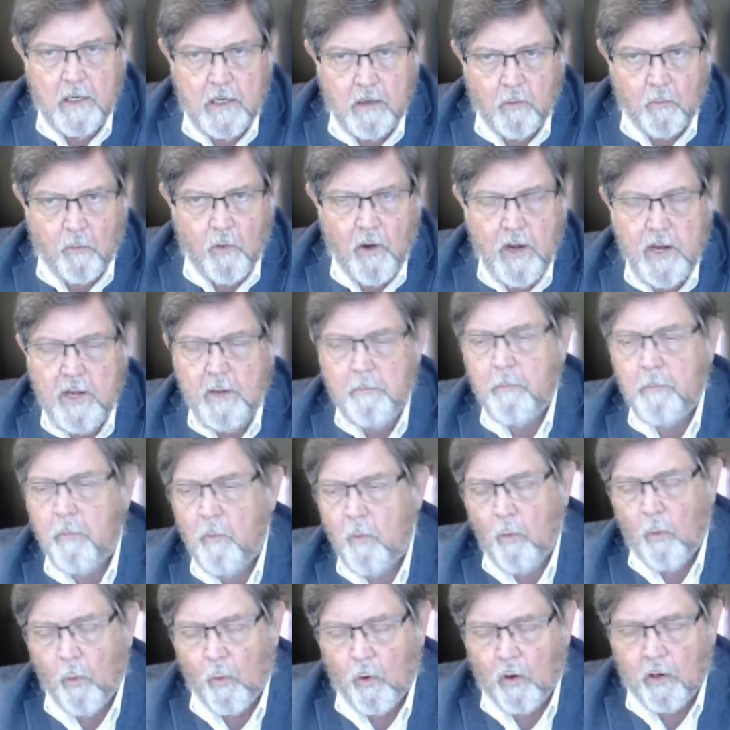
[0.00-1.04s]
rape
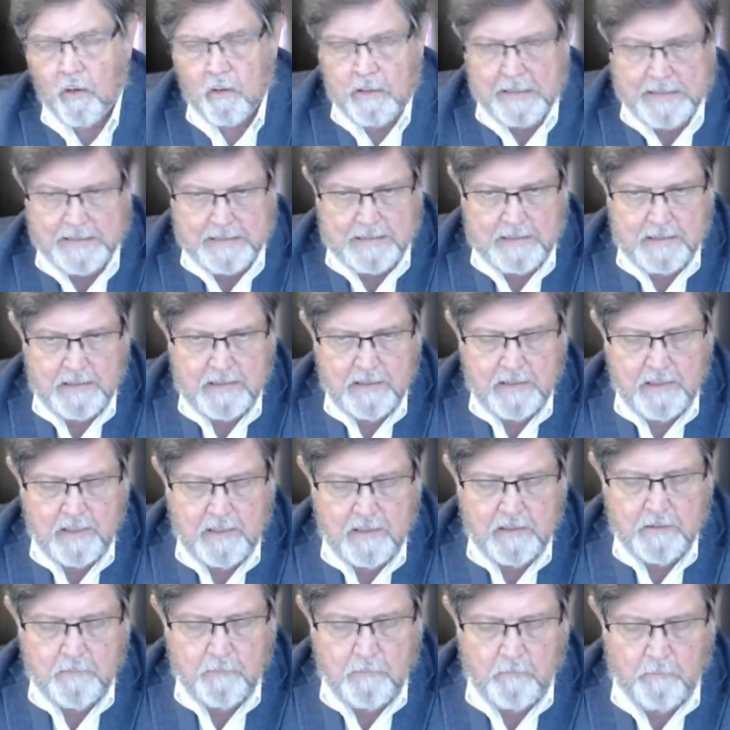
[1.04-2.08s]
or
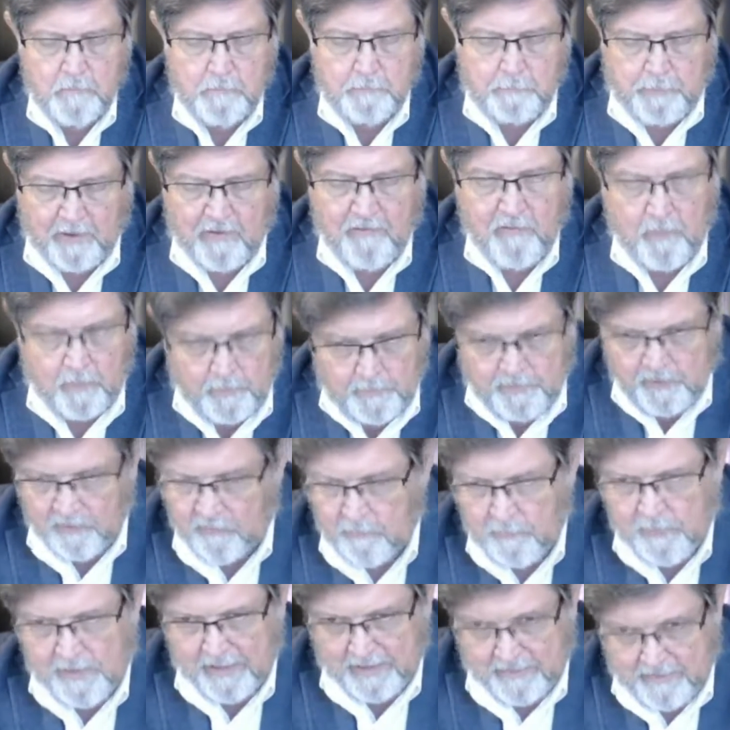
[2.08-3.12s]
basically
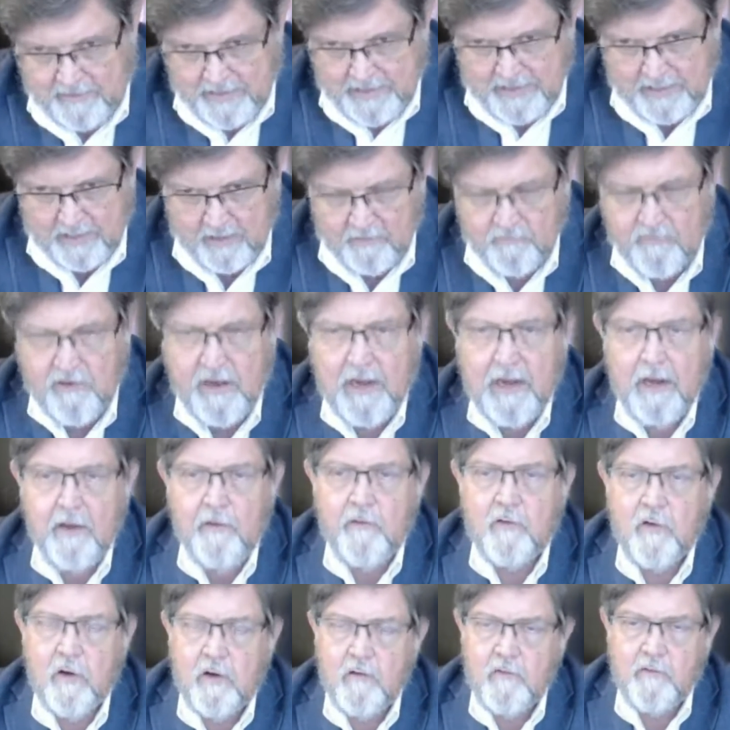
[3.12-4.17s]
just being taken
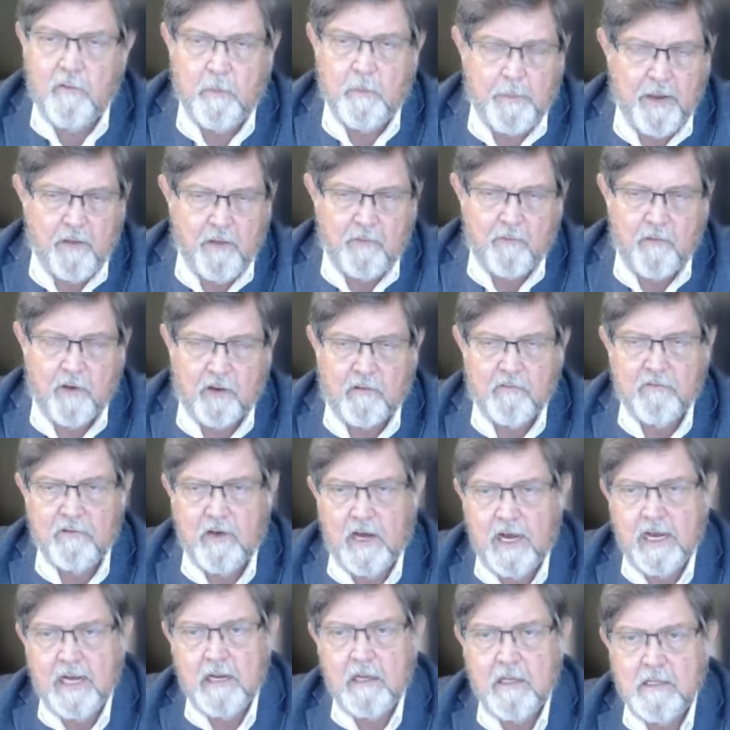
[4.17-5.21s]
advantage of, domestic
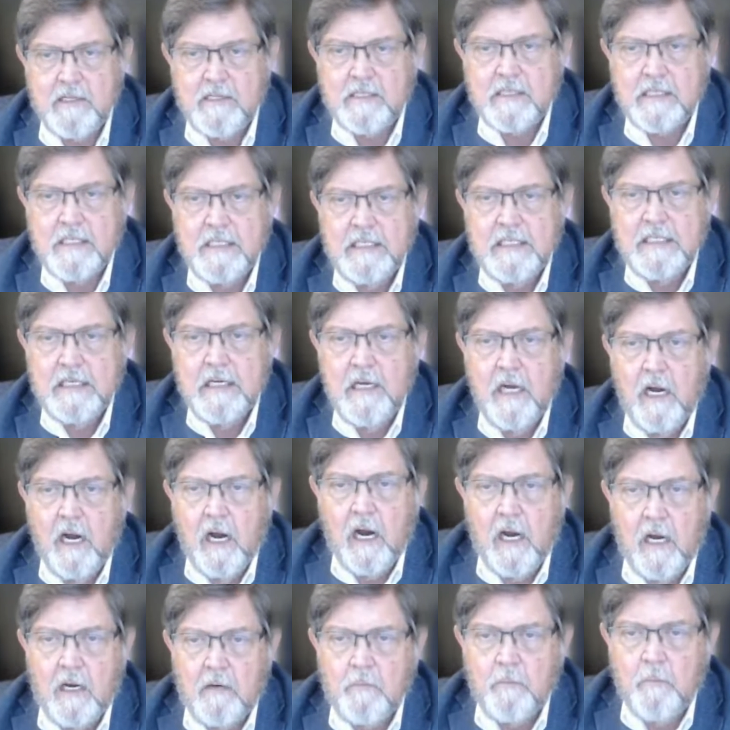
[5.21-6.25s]
violence.
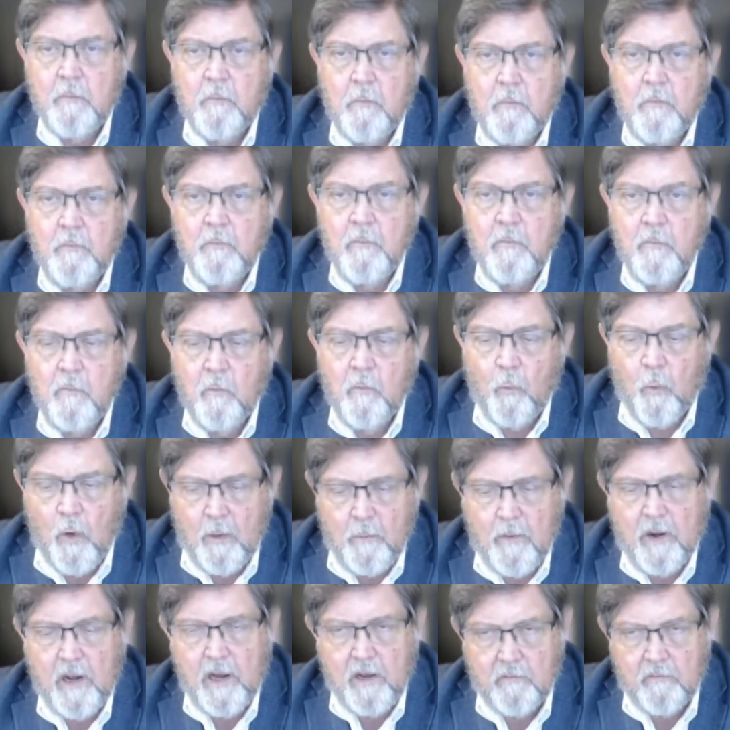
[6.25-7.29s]
Um,
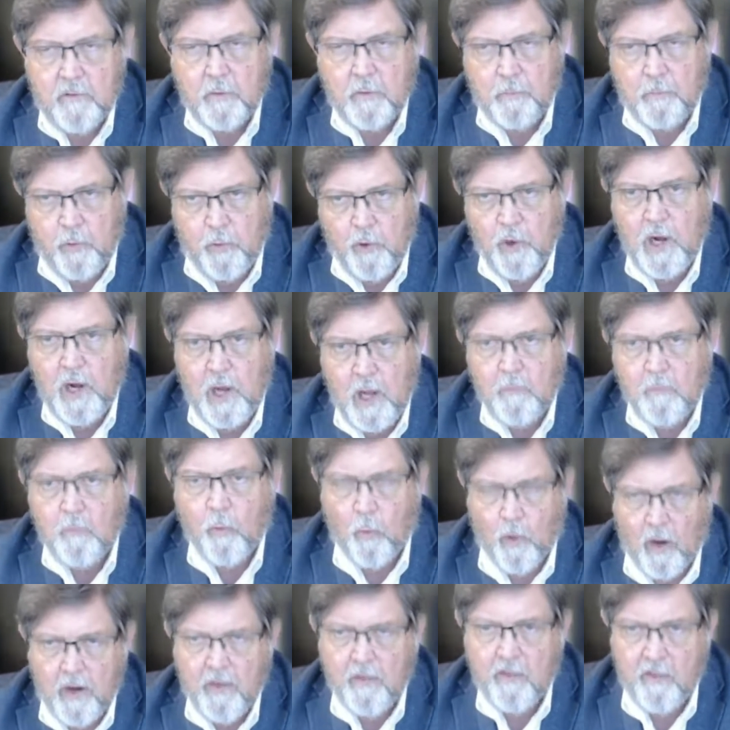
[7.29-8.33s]
Women have to put up
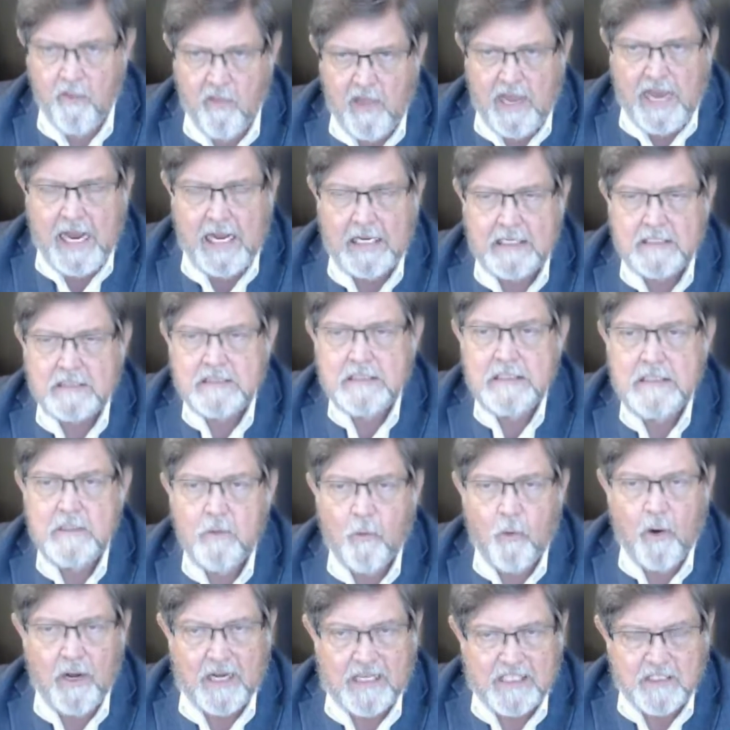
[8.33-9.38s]
with that
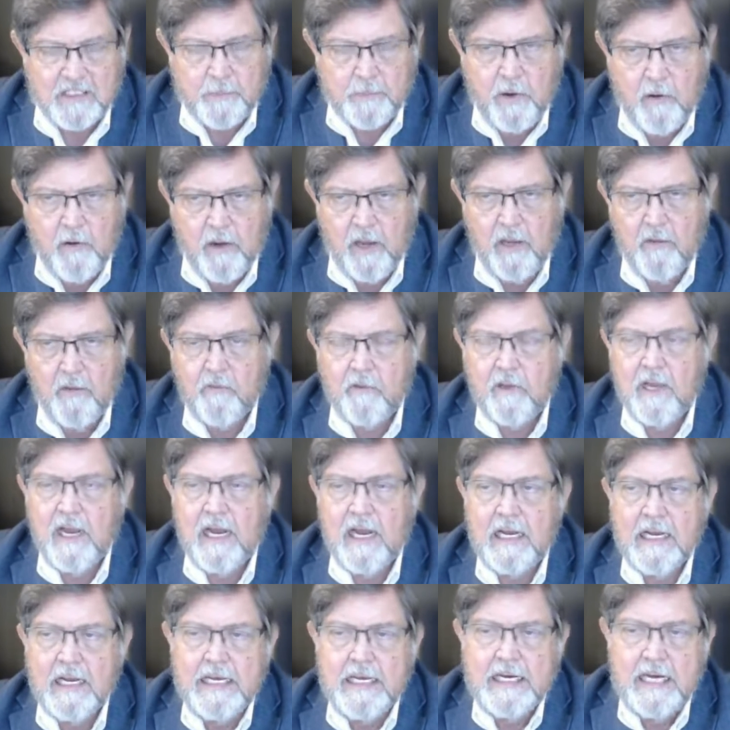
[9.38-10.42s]
or experience
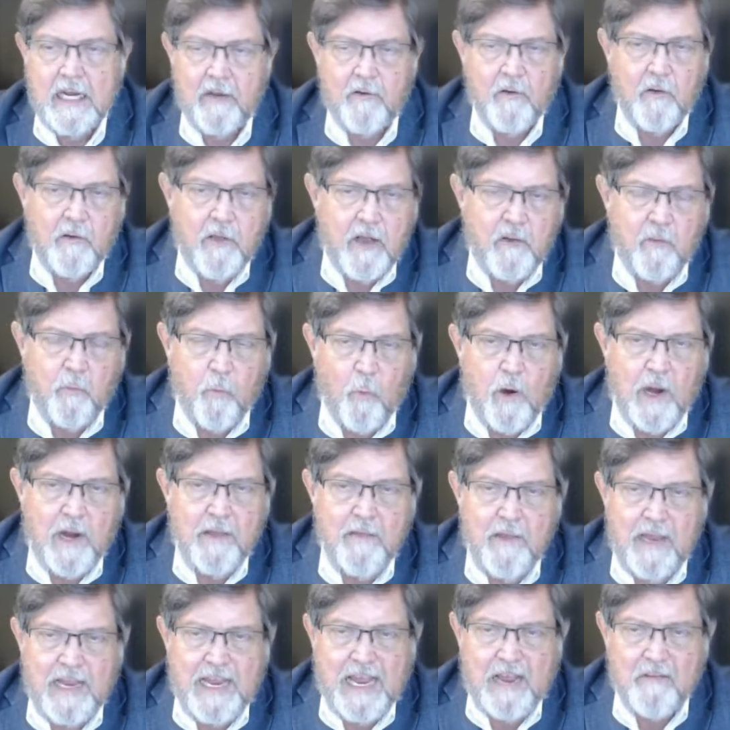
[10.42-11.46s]
that. And so that's why
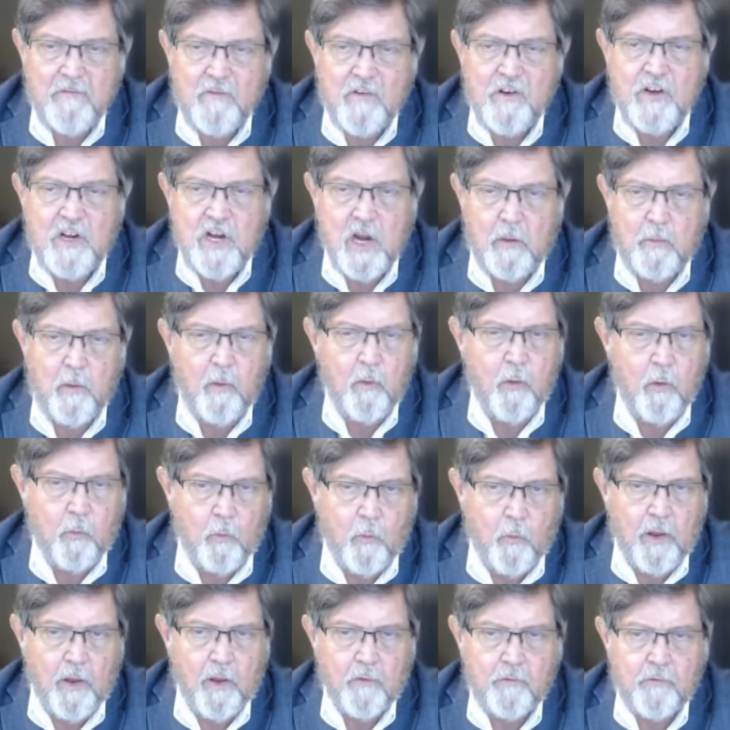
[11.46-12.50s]
they have double the
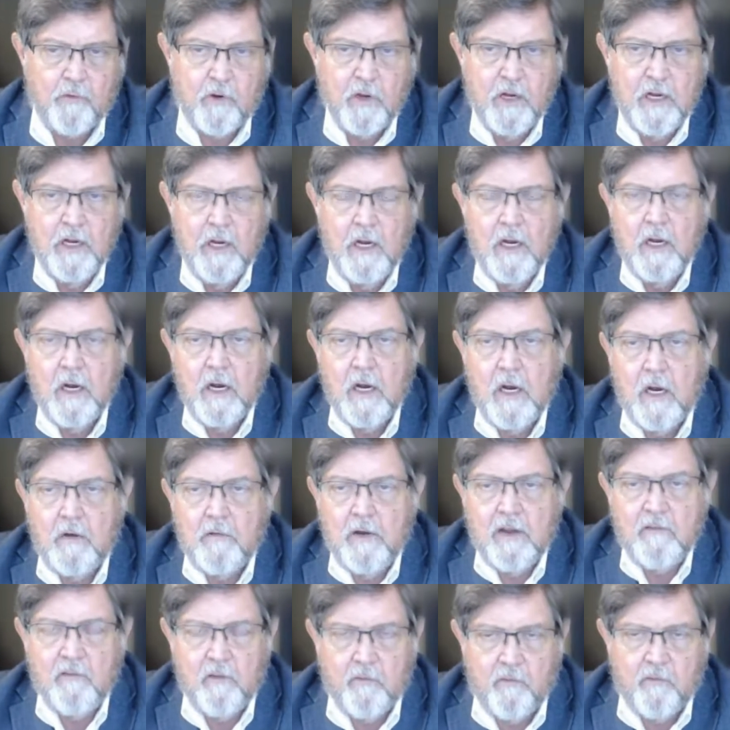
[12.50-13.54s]
risk of
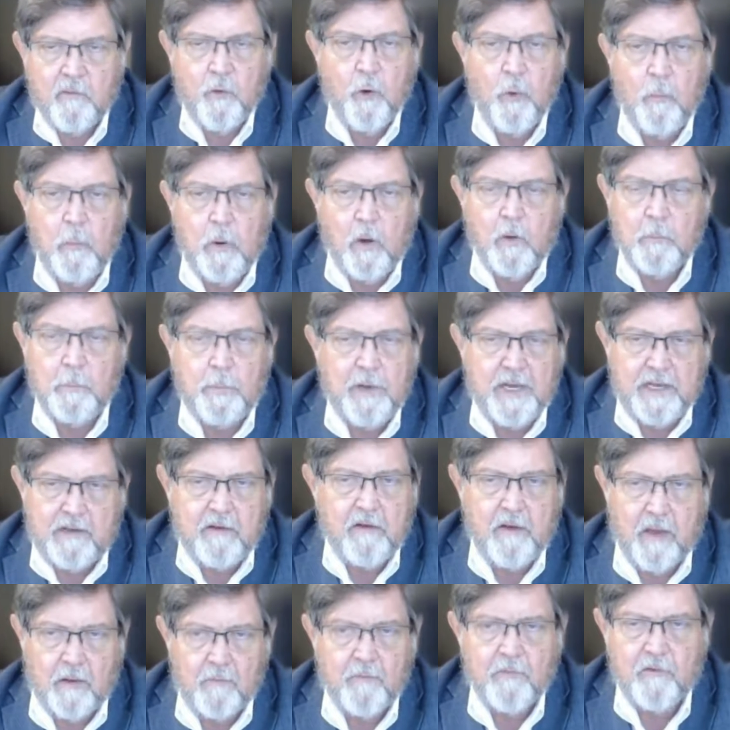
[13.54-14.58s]
having full blown
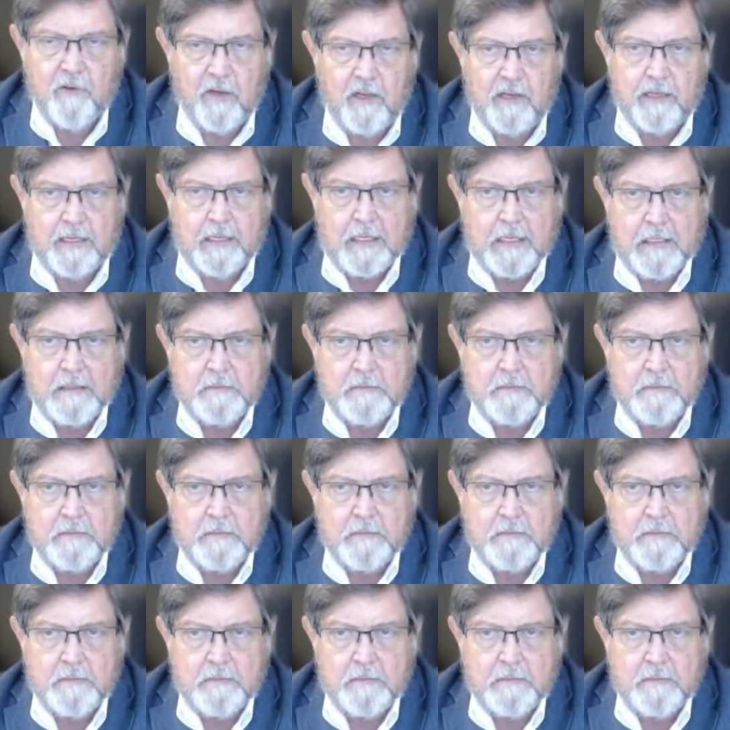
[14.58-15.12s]
PTSD.